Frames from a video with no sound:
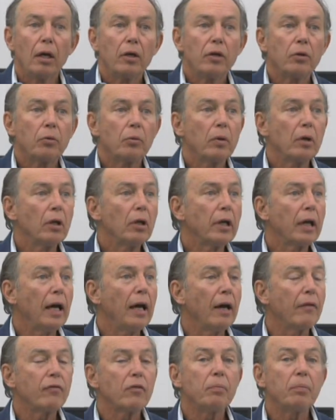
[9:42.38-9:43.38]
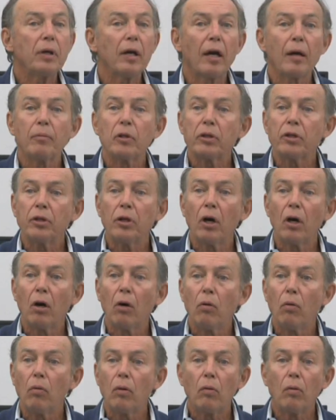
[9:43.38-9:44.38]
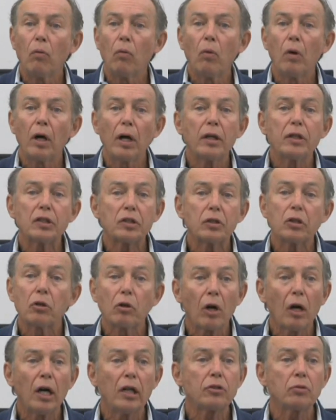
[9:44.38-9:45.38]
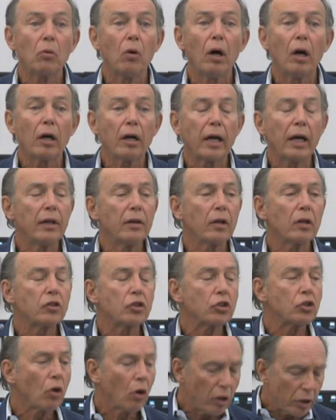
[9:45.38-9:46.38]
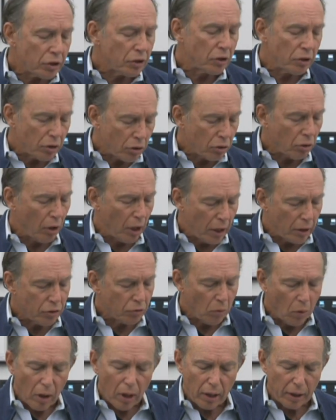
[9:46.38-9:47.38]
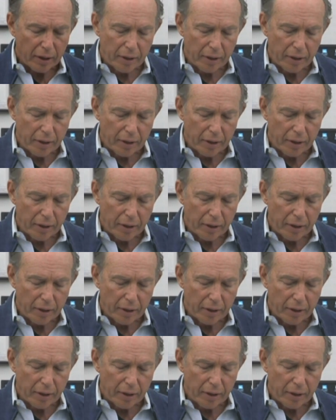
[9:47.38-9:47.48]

you really have to be able to know what is the crosswalk. And the source of the crosswalk